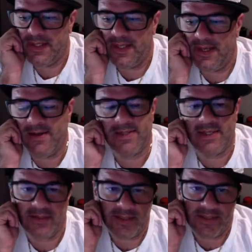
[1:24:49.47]
And I was like,
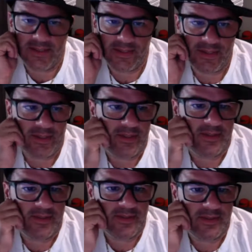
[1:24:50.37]
look at this shit.
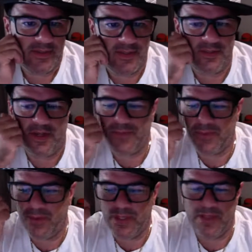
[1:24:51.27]
I'm
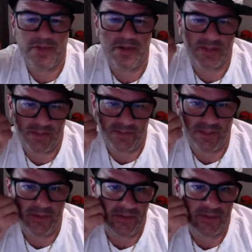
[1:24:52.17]
talking about
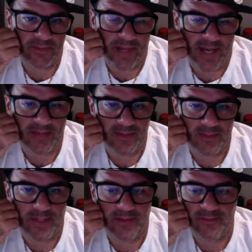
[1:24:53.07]
somebody who's passed
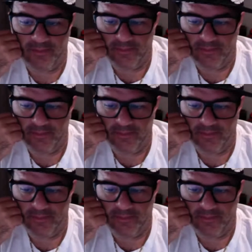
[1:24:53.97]
away,